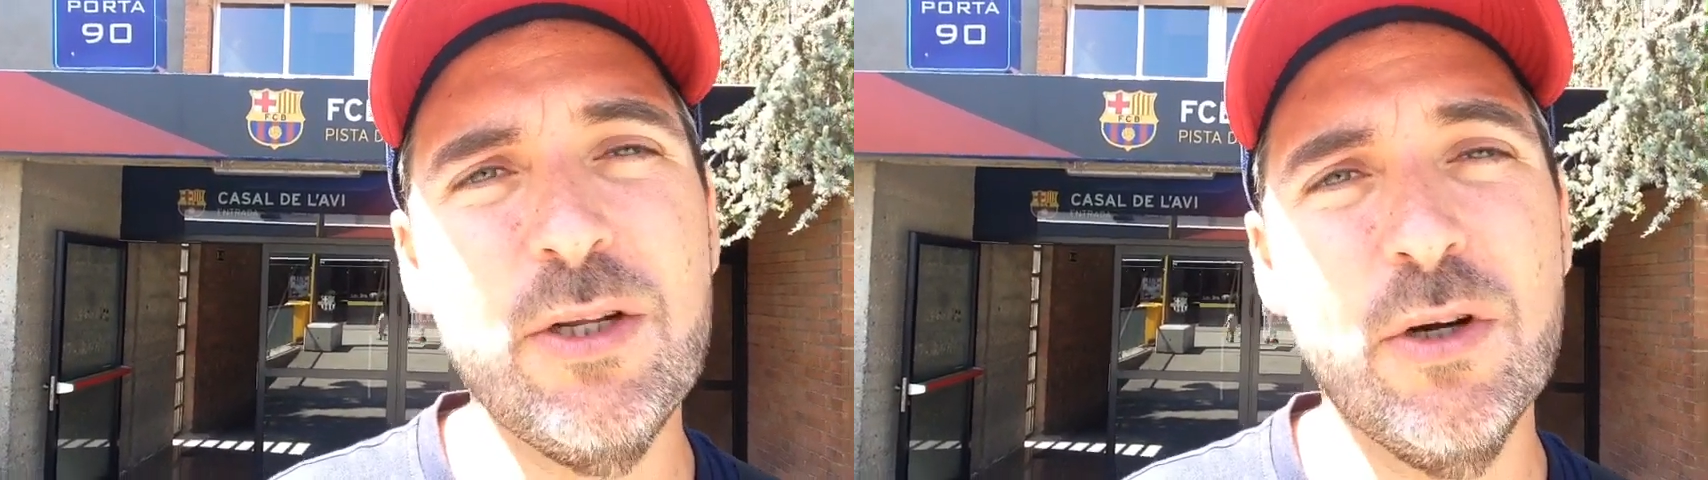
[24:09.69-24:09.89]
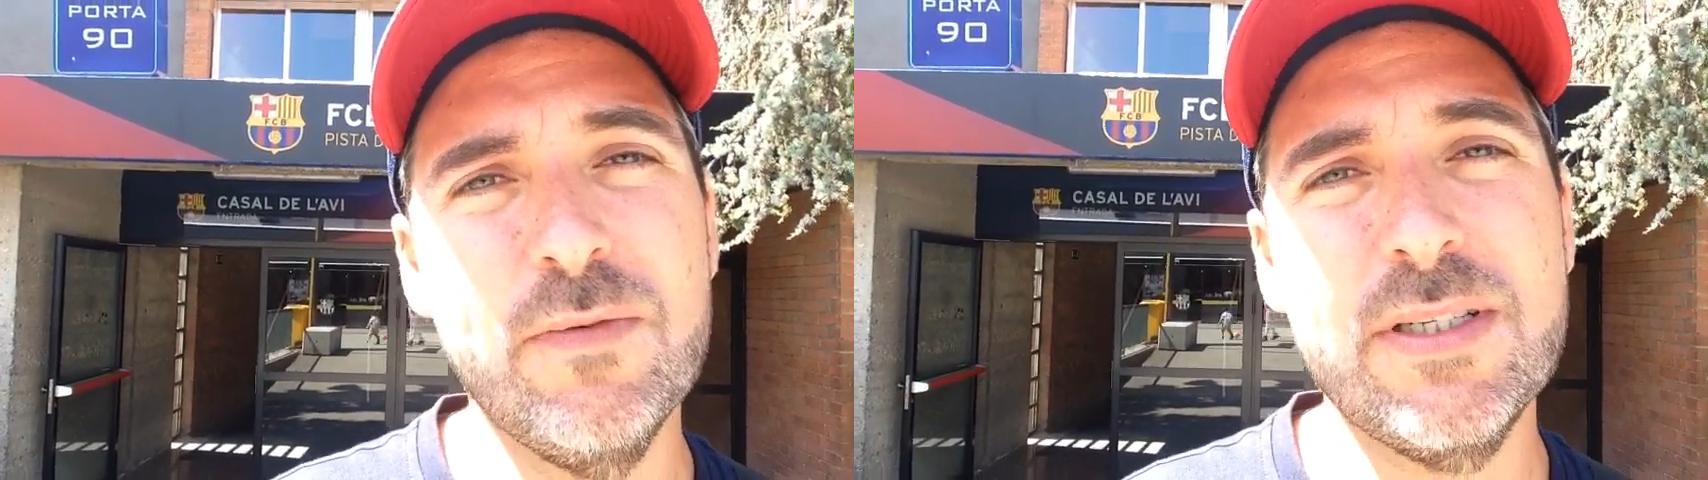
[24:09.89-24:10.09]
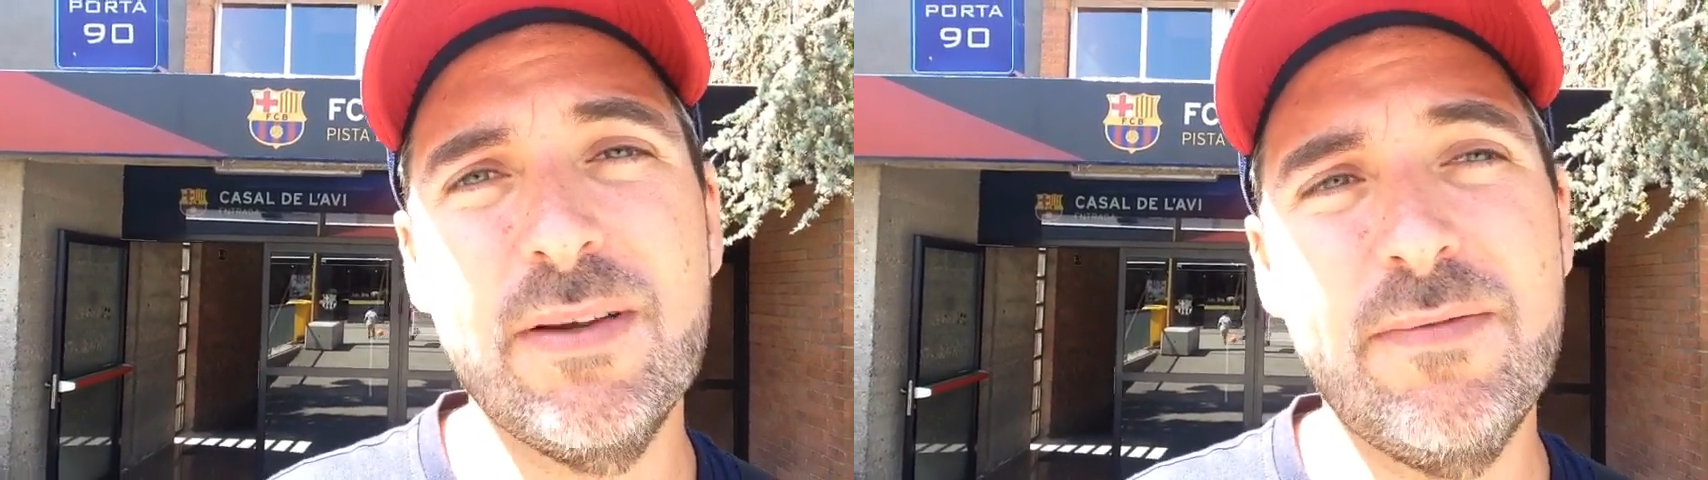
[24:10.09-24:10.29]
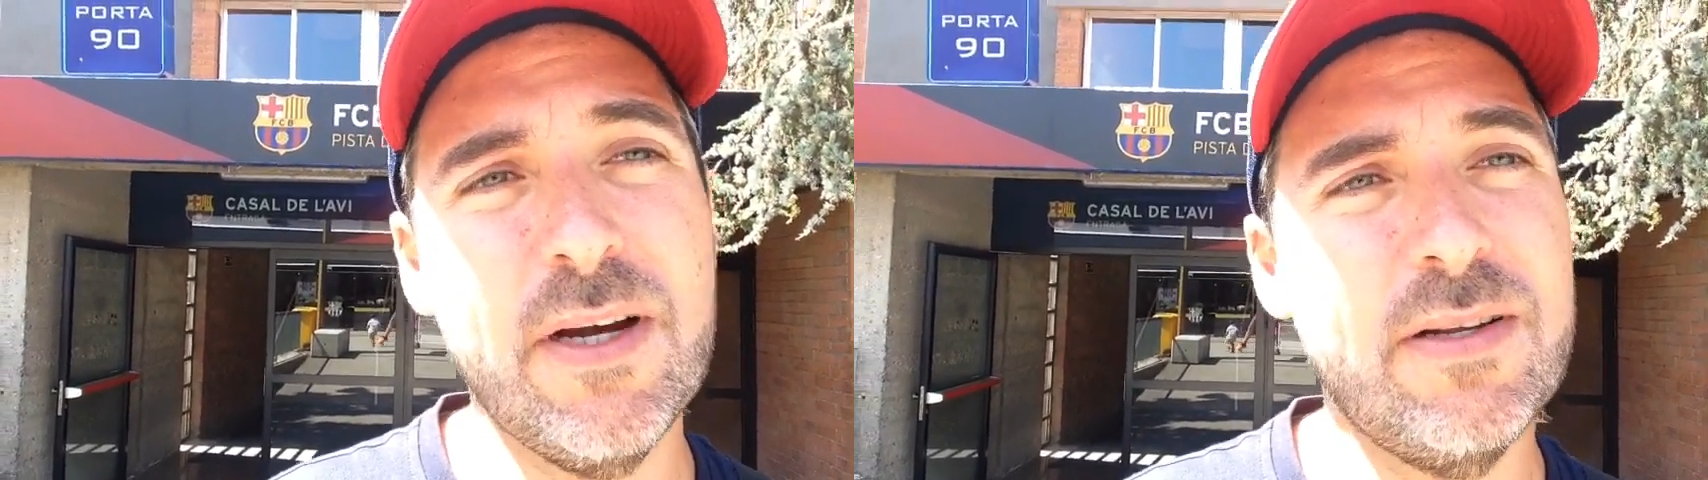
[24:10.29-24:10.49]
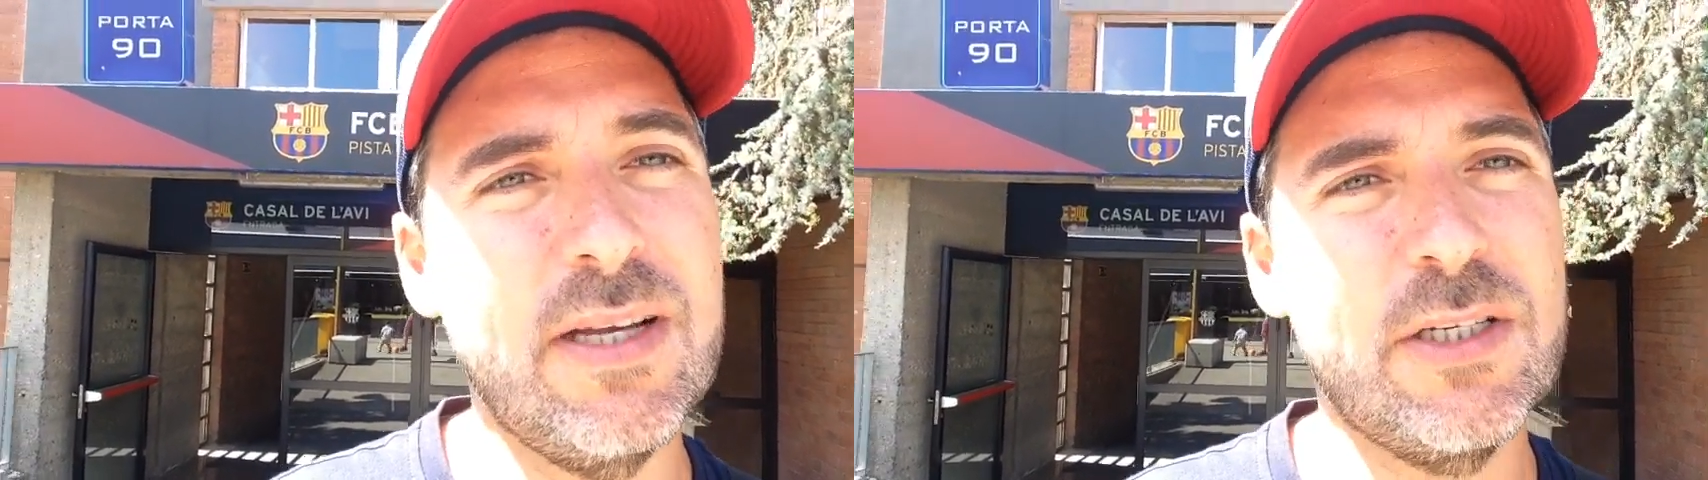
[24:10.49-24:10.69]
nervous and
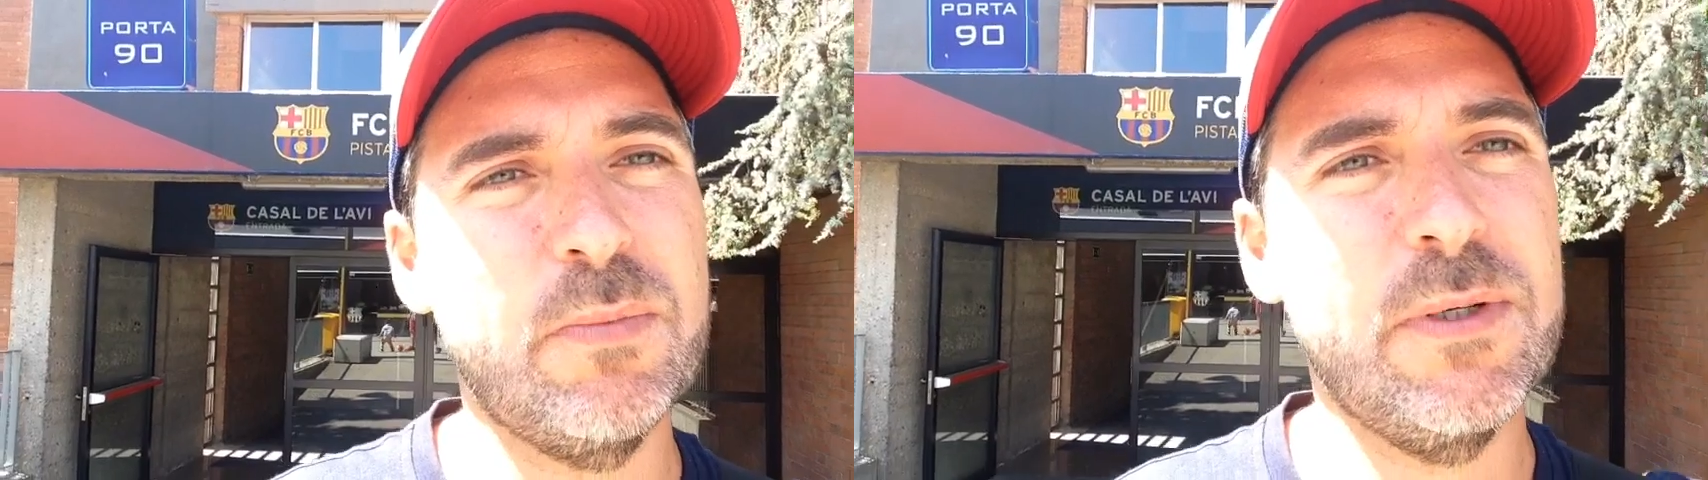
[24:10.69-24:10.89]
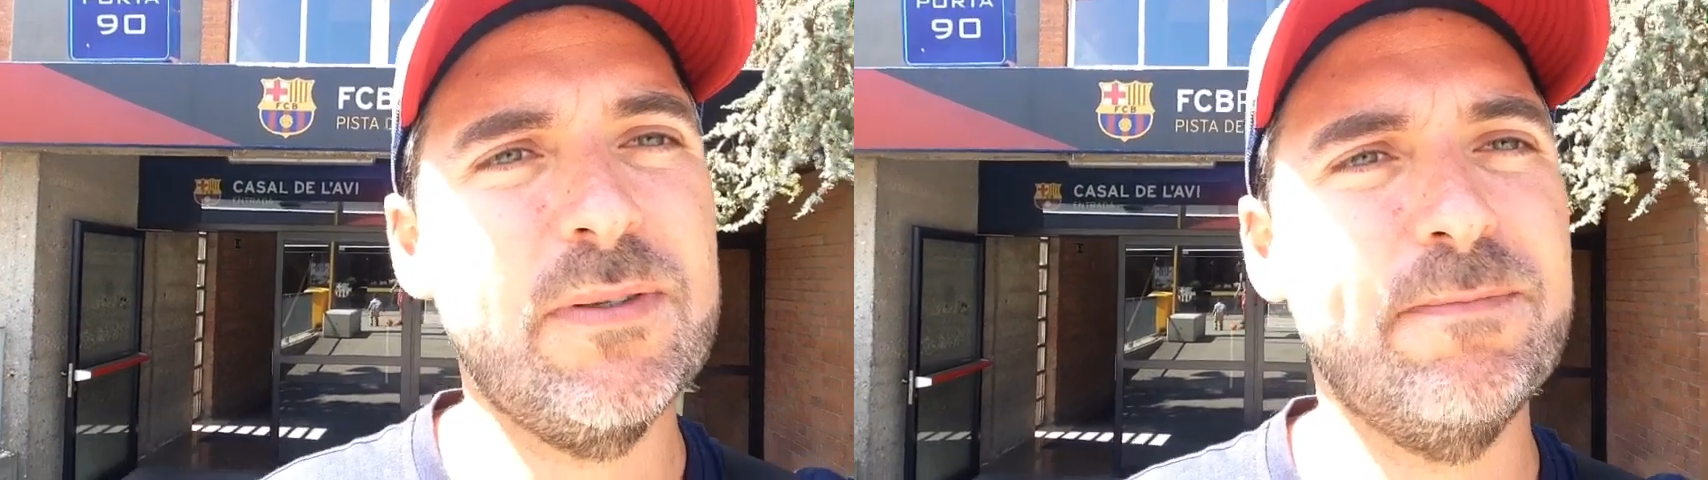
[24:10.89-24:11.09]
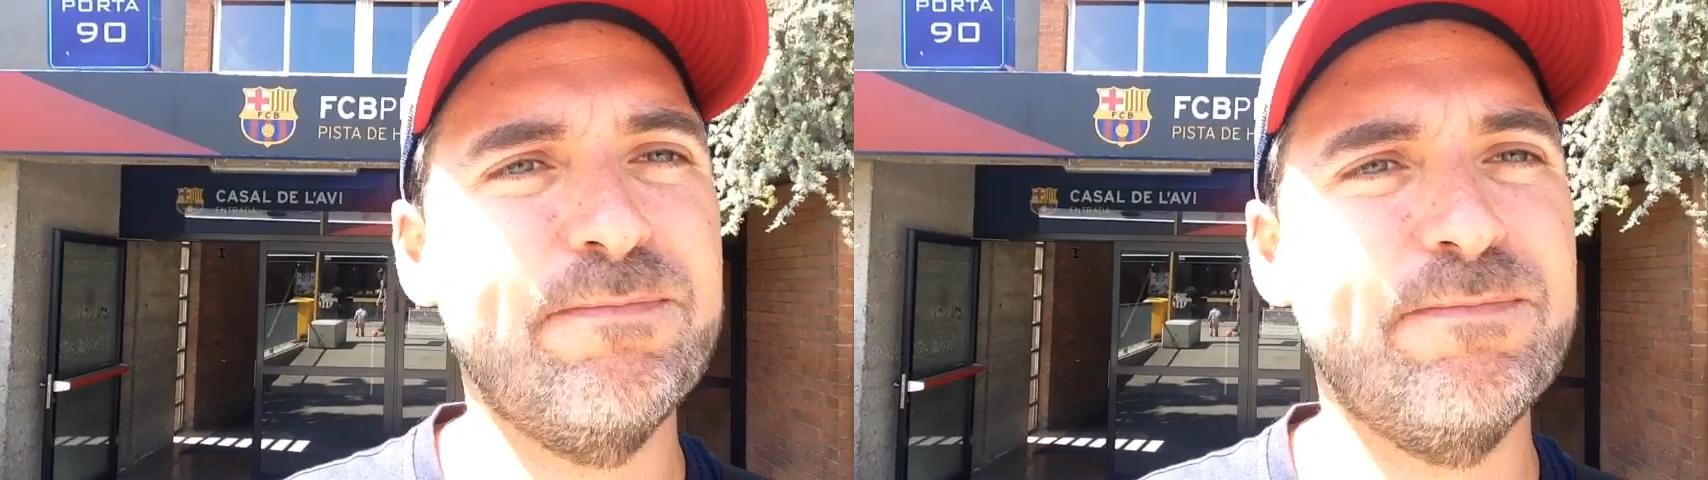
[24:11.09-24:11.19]
very desperate.